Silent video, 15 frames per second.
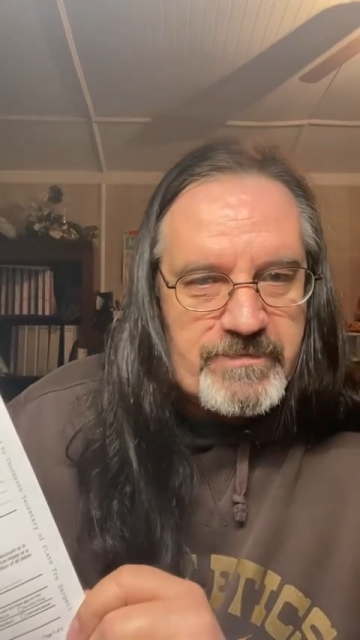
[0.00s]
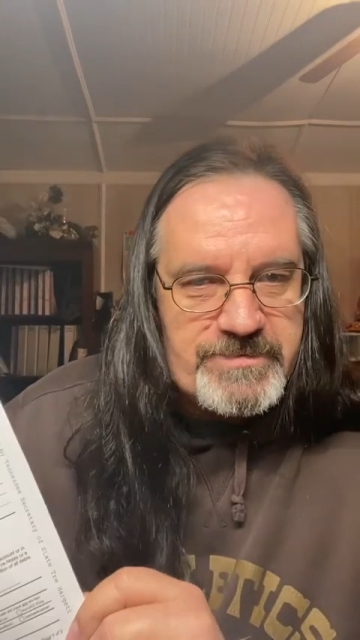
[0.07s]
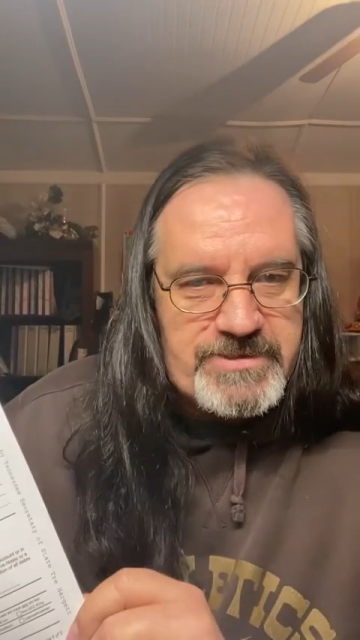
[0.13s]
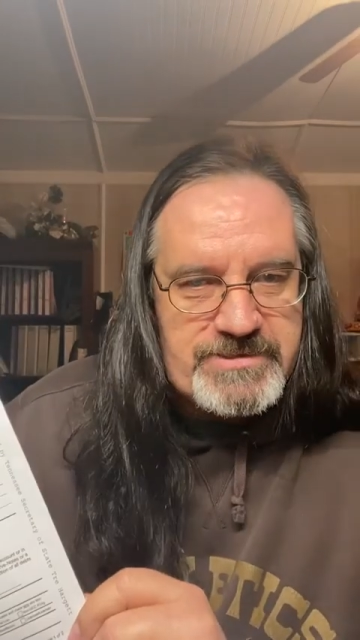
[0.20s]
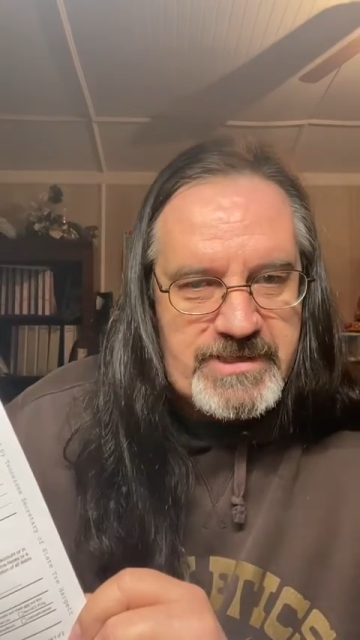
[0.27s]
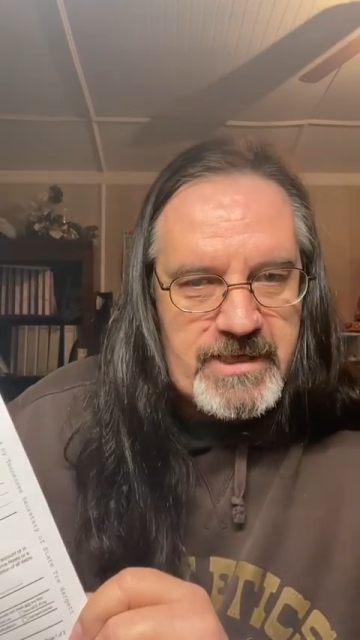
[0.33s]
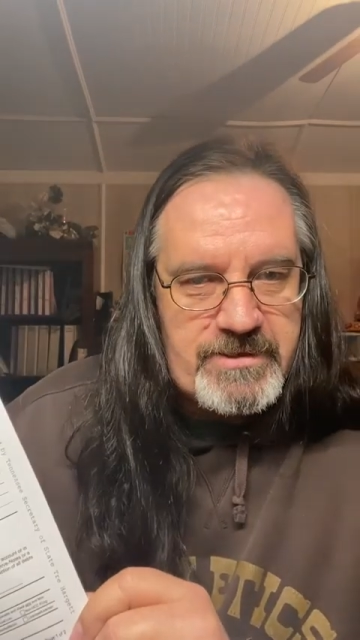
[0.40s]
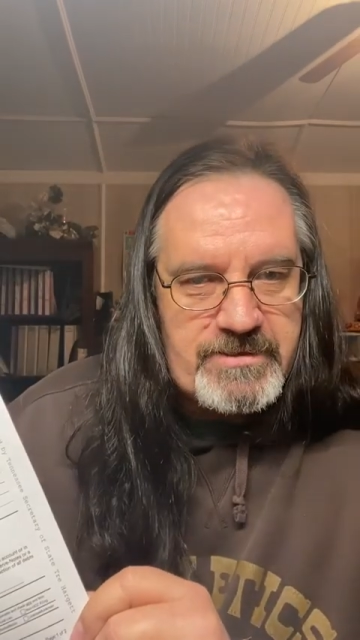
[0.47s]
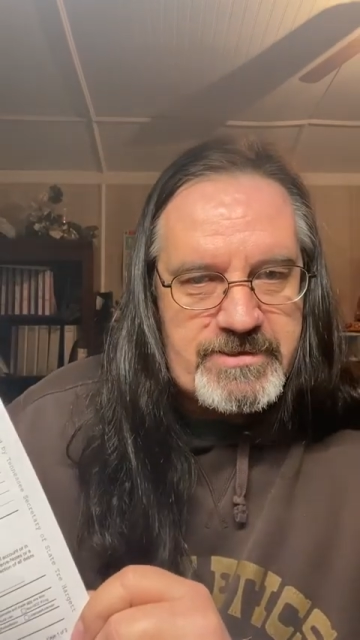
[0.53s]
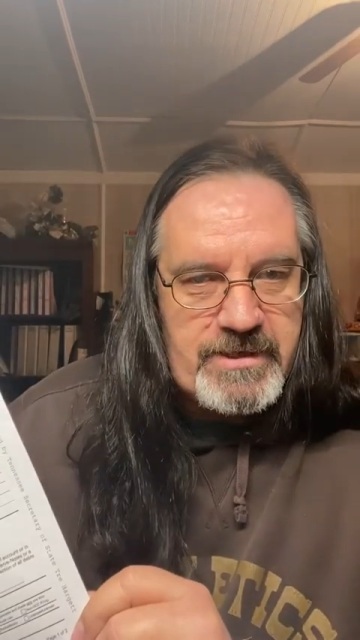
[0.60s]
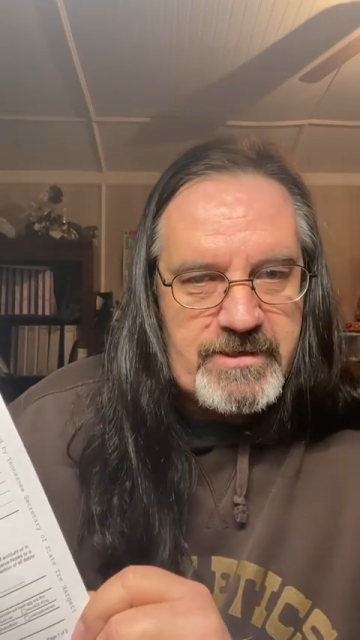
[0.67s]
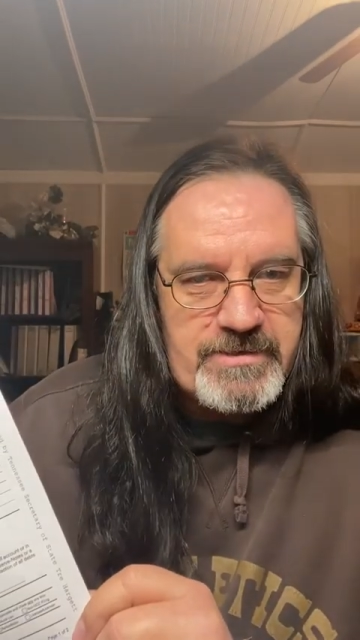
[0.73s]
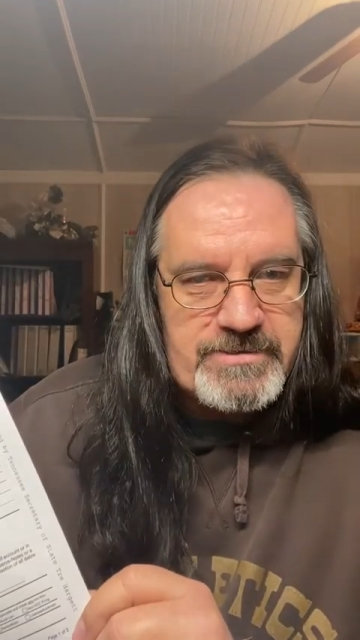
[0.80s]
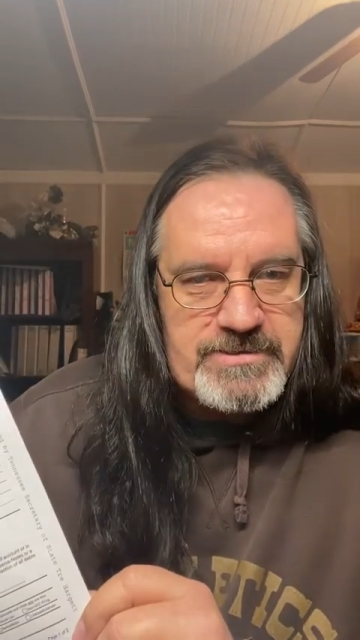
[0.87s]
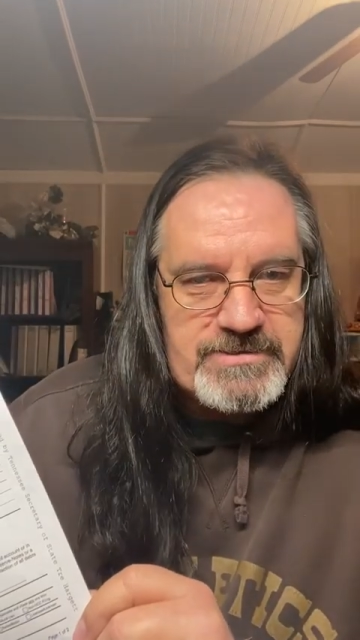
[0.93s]
from the
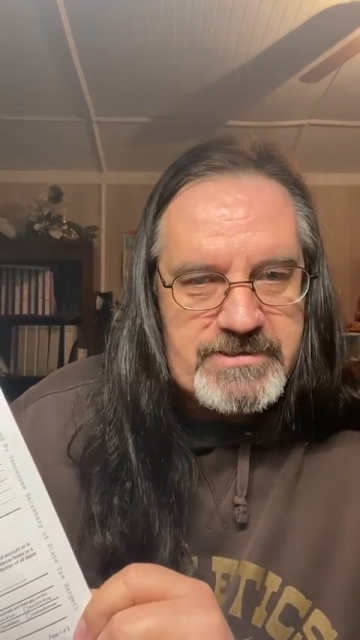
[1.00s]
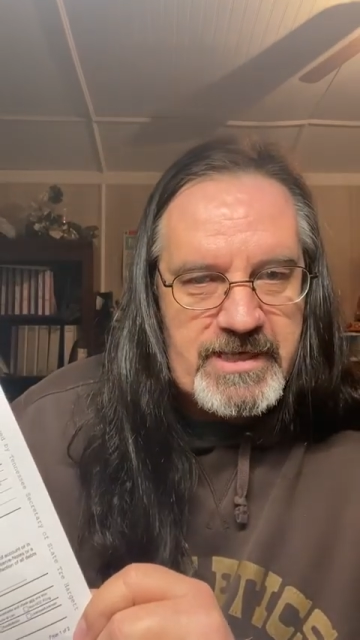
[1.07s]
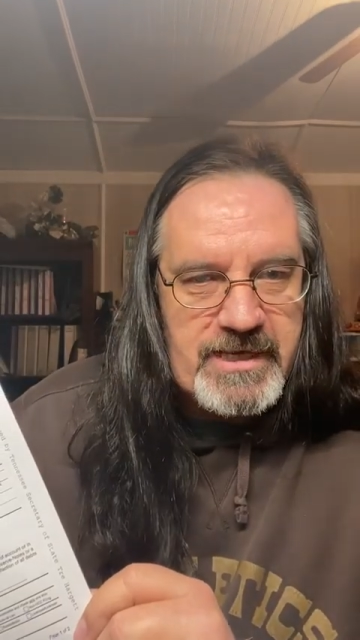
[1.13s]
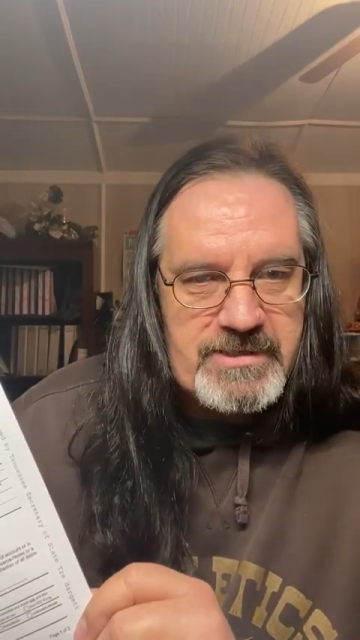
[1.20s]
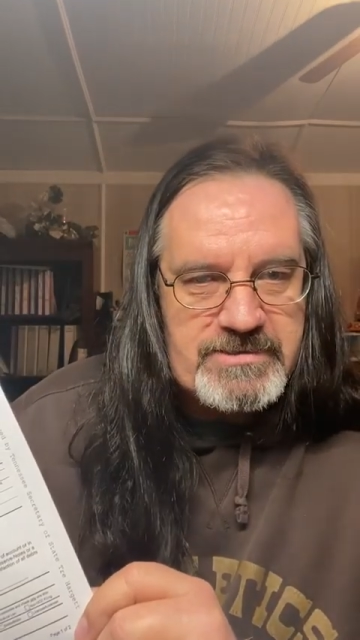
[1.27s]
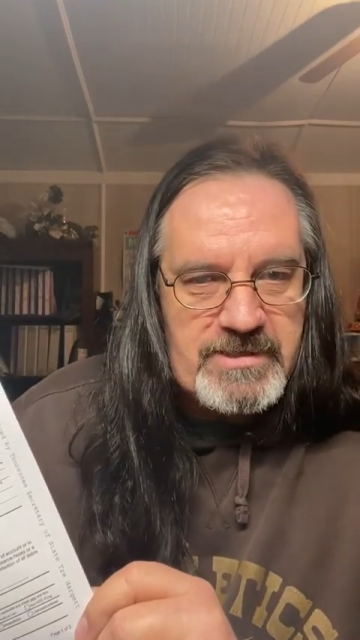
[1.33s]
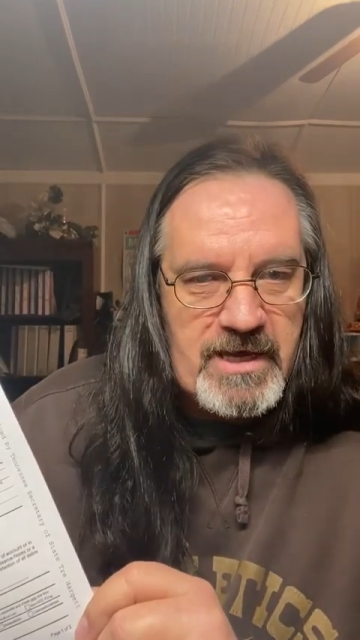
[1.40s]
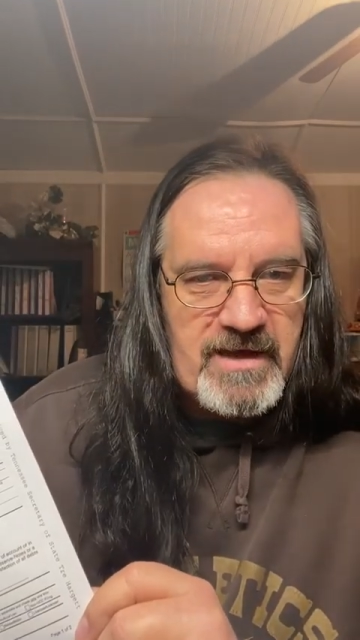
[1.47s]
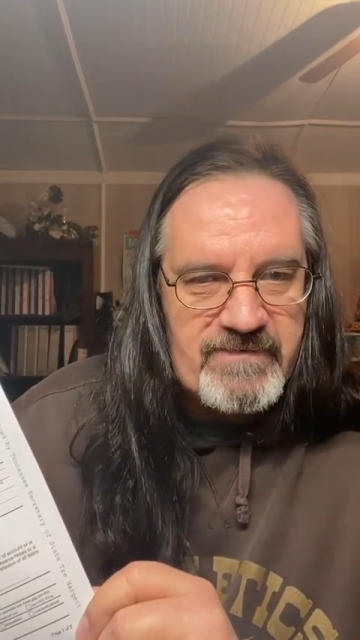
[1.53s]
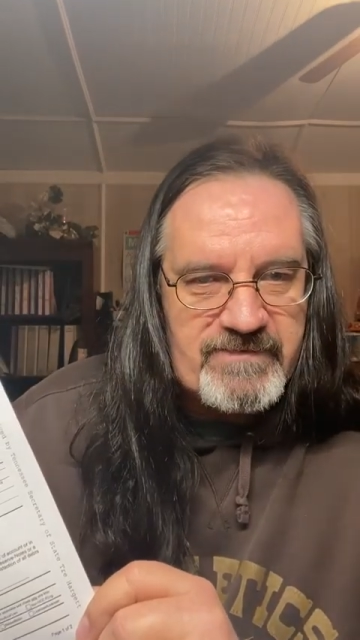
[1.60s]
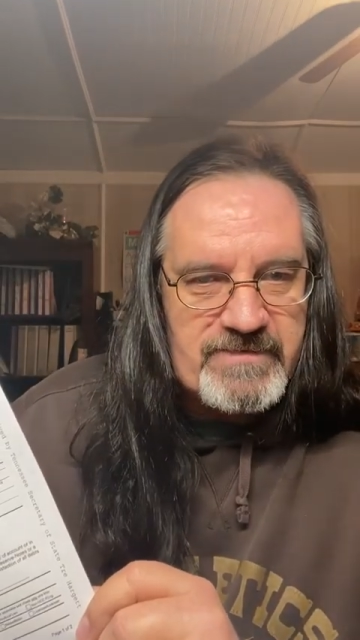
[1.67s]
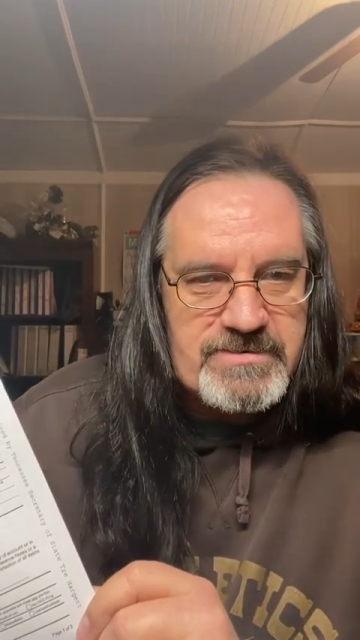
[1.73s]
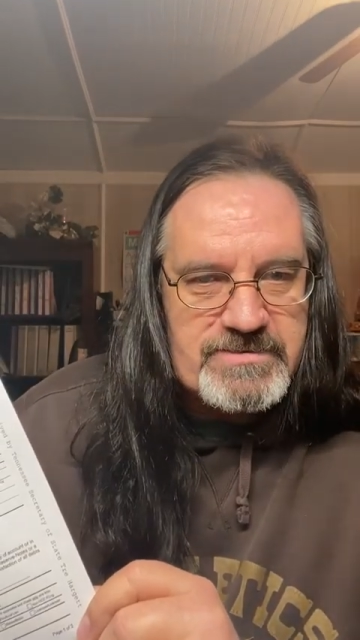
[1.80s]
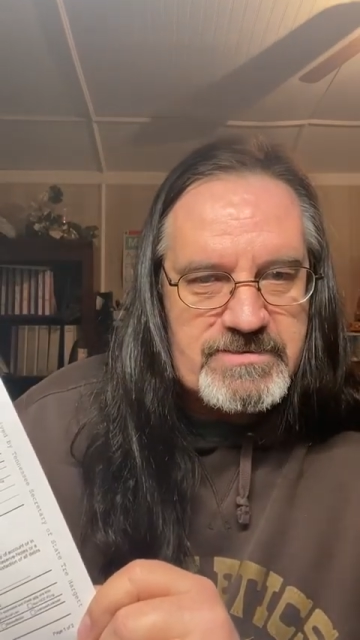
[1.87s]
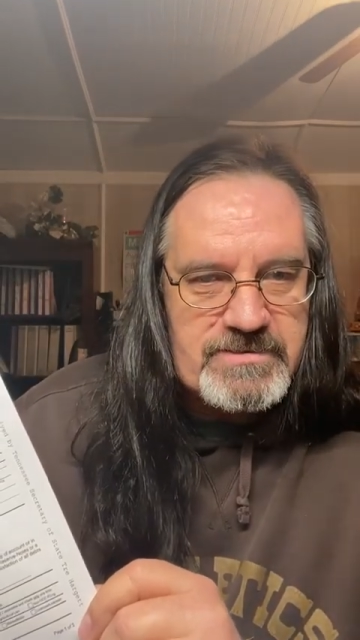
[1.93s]
Secretary of the State's
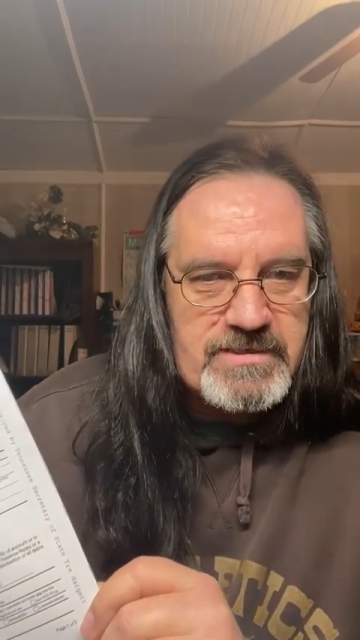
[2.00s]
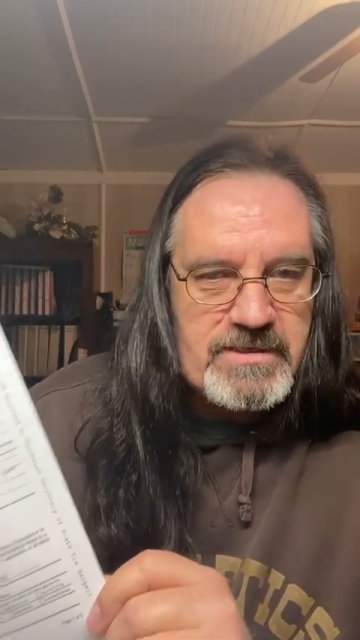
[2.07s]
office.